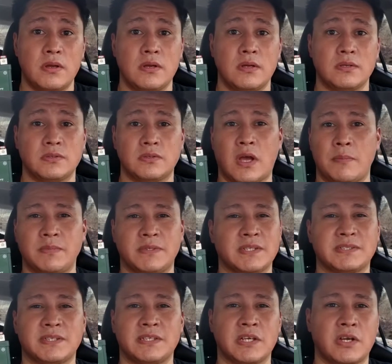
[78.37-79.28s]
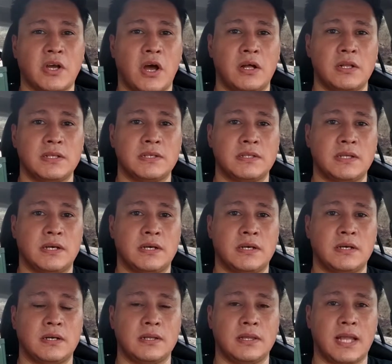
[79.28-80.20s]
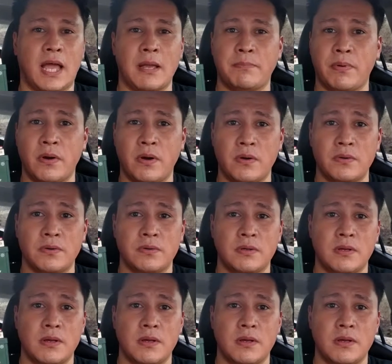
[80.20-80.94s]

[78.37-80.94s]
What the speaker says: so I'm just gonna call it LiPo.